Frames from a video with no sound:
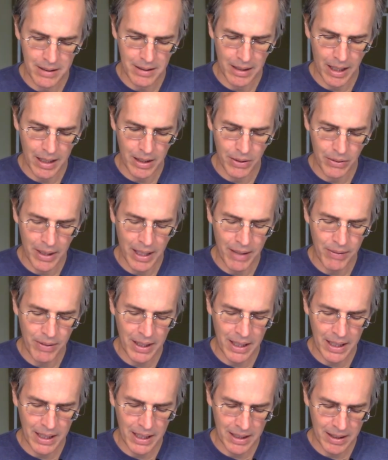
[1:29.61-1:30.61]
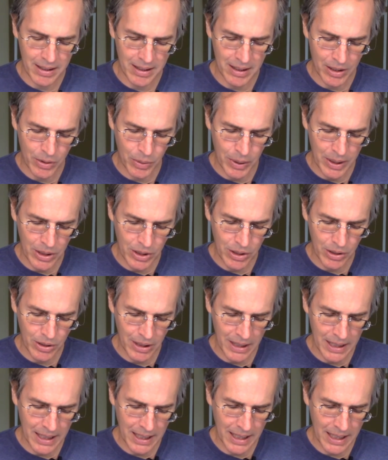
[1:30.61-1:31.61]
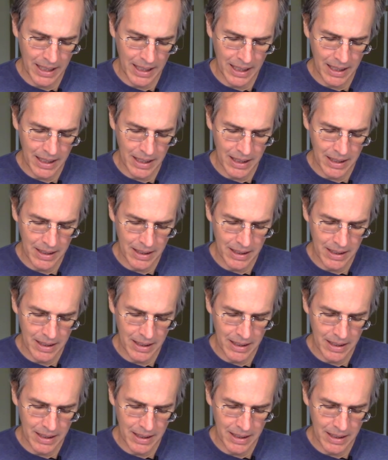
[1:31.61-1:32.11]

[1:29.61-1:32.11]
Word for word: I don't have any sequentially